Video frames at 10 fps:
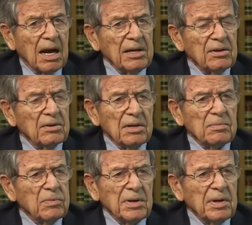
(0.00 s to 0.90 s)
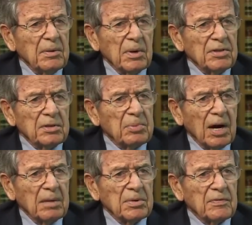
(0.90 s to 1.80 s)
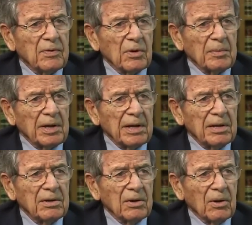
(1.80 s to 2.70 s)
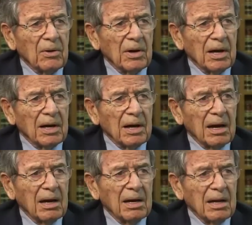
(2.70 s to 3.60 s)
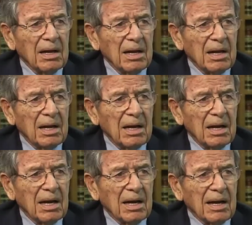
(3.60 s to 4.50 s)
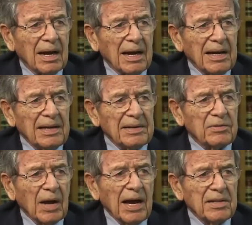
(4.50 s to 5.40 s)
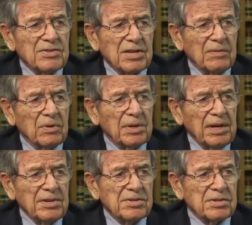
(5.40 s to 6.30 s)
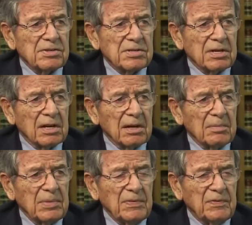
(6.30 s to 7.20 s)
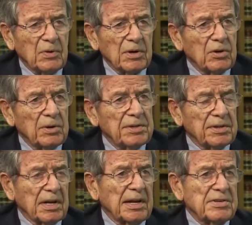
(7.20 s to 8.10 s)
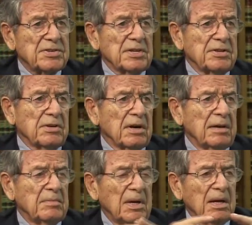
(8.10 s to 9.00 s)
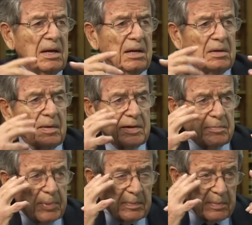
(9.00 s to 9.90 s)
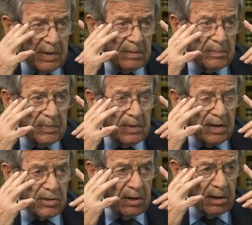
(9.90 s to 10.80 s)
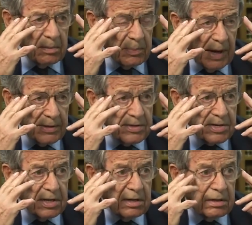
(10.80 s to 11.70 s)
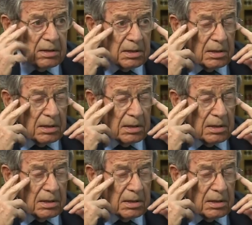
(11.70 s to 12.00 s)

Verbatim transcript: I don't. It really wasn't a problem for me. You know, uh, I had tried several cases uh, before going to the legislature. I, I, I started practicing